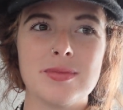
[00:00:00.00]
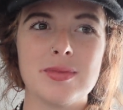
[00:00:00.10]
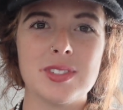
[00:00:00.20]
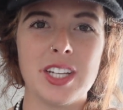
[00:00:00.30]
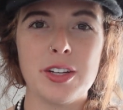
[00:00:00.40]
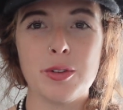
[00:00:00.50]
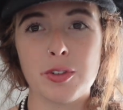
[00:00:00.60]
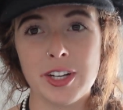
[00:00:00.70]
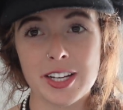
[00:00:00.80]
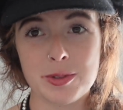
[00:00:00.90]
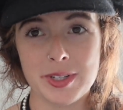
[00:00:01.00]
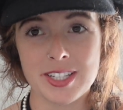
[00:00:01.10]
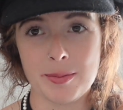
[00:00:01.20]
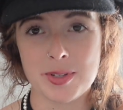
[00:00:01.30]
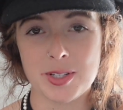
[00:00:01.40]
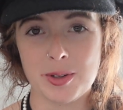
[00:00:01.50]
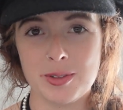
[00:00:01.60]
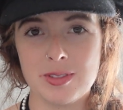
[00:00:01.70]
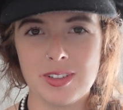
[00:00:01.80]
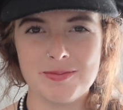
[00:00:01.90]
Stay tuned for next week's
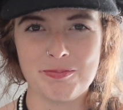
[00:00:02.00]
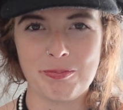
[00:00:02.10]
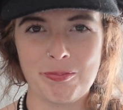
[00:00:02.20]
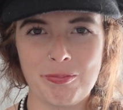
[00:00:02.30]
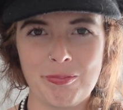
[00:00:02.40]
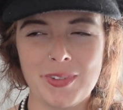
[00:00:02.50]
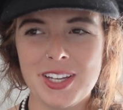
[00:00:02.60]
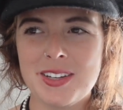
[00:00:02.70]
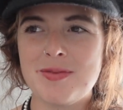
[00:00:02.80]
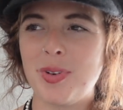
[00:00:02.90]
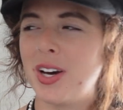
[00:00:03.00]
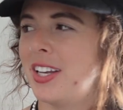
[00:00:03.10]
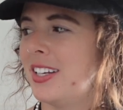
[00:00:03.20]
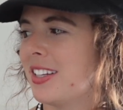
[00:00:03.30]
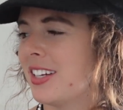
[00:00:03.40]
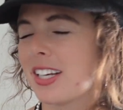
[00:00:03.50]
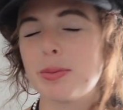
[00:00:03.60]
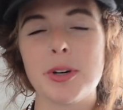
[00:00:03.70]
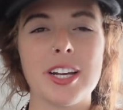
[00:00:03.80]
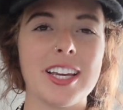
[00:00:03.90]
episode. But the next
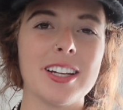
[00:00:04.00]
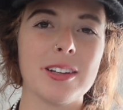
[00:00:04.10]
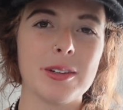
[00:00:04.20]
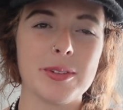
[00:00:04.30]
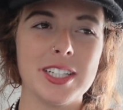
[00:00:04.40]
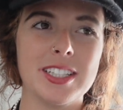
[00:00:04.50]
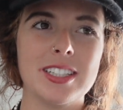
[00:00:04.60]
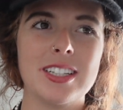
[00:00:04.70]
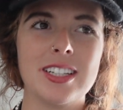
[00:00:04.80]
part I get a little bit